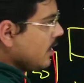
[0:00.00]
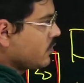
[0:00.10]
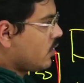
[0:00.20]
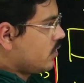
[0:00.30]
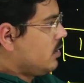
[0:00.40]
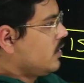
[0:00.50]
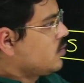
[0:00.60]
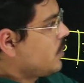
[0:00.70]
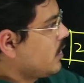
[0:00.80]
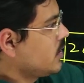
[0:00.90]
have sorted this
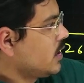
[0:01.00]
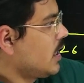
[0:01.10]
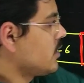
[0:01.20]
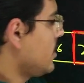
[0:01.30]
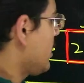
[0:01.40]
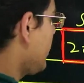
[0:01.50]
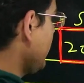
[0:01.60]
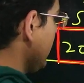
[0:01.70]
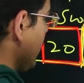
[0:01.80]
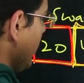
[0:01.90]
partition as well,
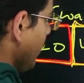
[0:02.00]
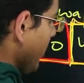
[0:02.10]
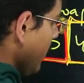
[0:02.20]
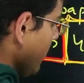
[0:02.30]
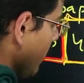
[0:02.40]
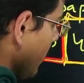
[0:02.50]
90, 95.